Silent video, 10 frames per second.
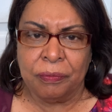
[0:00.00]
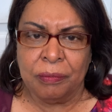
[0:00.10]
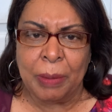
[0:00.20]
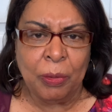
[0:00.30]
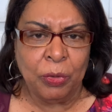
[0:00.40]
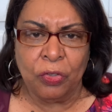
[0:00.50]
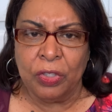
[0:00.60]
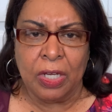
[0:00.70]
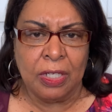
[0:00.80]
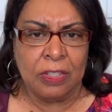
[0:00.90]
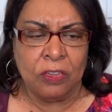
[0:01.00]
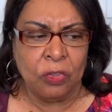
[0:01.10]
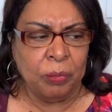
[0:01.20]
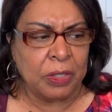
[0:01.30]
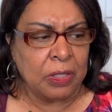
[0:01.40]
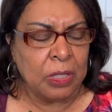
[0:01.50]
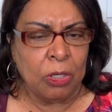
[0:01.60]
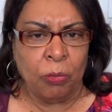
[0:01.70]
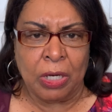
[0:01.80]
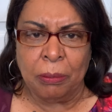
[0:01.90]
Maybe when you're young it do, but
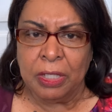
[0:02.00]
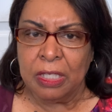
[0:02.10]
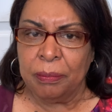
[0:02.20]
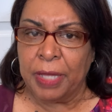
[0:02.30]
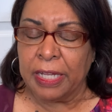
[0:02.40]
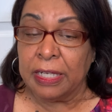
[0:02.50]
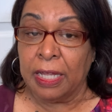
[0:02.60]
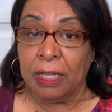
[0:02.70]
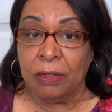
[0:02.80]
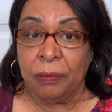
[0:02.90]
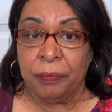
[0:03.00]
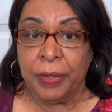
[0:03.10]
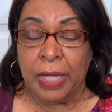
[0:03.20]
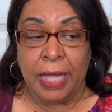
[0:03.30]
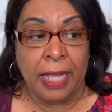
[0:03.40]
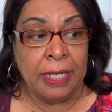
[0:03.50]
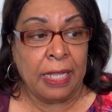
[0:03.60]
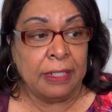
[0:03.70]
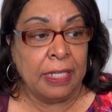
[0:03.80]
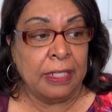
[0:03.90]
when I'm looking back now and
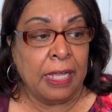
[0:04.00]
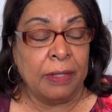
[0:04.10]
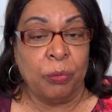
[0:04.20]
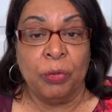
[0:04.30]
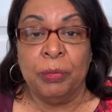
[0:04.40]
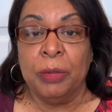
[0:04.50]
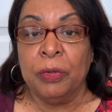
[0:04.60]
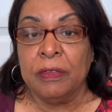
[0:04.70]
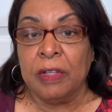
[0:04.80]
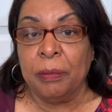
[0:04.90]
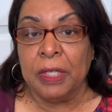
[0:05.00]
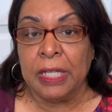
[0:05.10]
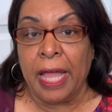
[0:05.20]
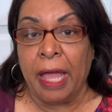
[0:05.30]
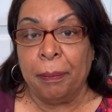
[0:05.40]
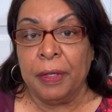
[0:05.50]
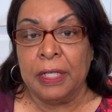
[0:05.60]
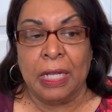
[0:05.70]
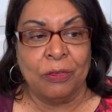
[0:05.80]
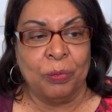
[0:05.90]
I and I remember something that happened
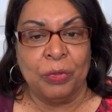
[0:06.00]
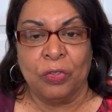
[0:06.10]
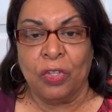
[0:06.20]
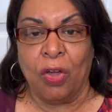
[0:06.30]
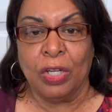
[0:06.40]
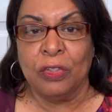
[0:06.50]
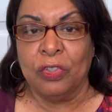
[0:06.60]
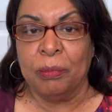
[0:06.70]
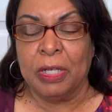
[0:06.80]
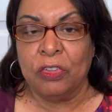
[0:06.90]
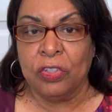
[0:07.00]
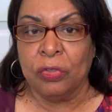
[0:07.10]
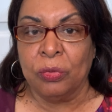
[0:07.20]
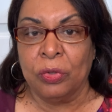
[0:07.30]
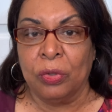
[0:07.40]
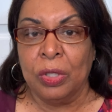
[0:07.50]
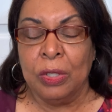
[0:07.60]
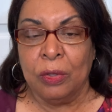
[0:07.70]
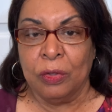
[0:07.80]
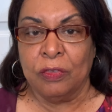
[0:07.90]
and I was talking to my children or,
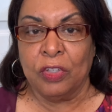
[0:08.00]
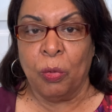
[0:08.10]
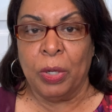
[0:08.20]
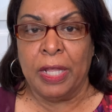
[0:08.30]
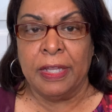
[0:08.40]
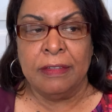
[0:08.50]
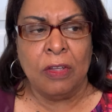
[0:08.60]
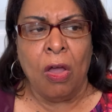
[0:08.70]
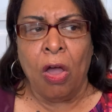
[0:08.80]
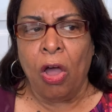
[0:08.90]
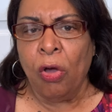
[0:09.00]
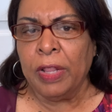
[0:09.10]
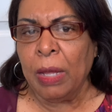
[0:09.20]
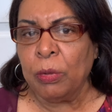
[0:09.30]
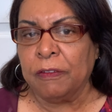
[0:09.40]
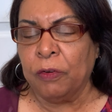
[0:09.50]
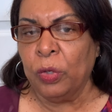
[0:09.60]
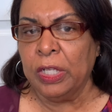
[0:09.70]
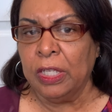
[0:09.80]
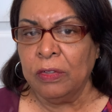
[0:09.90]
or someone and they said, oh, that was
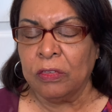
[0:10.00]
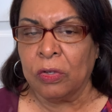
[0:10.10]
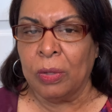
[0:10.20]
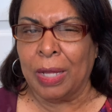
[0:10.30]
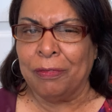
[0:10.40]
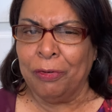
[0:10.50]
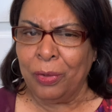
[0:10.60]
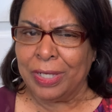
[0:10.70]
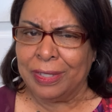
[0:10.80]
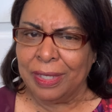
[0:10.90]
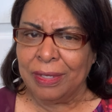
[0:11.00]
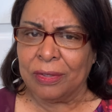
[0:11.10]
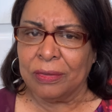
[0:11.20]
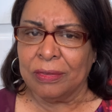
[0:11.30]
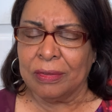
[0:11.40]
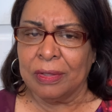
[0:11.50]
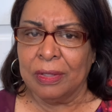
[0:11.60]
40 years ago. I'm like, 40 years?